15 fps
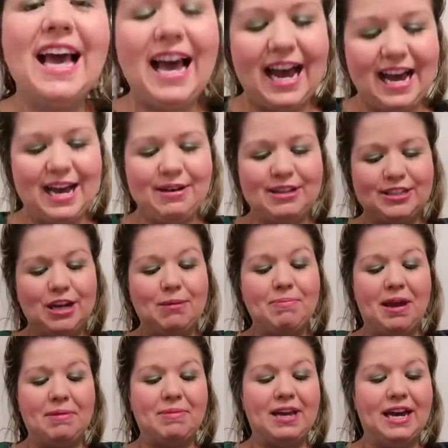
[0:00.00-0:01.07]
It's called
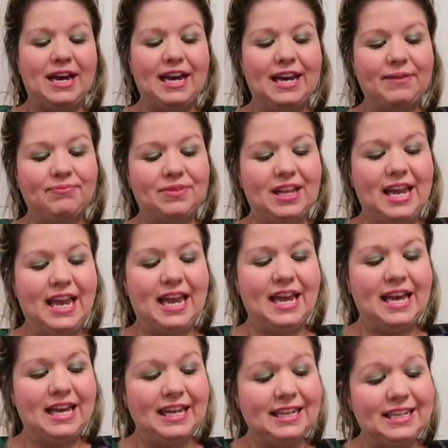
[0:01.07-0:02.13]
Bambi Eye,
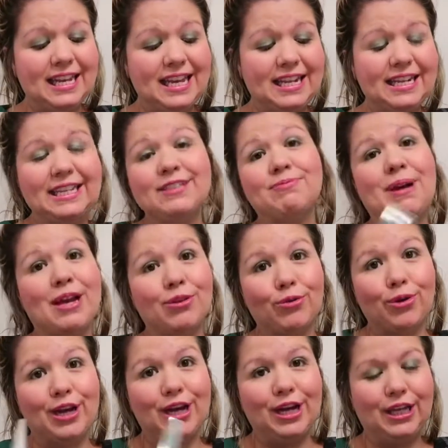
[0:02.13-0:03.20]
and it is by
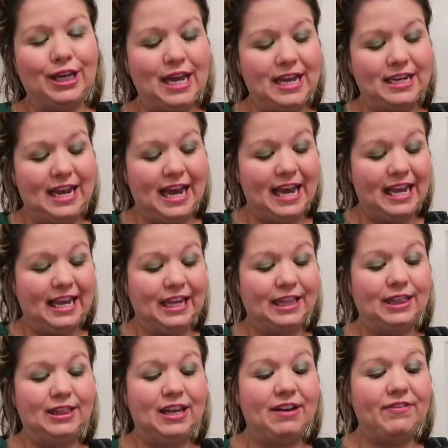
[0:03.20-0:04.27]
L'Oreal, and I
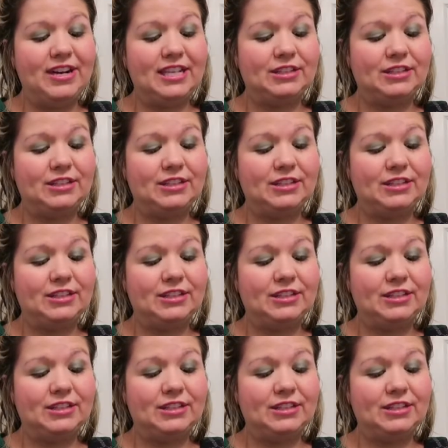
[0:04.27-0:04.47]
love it.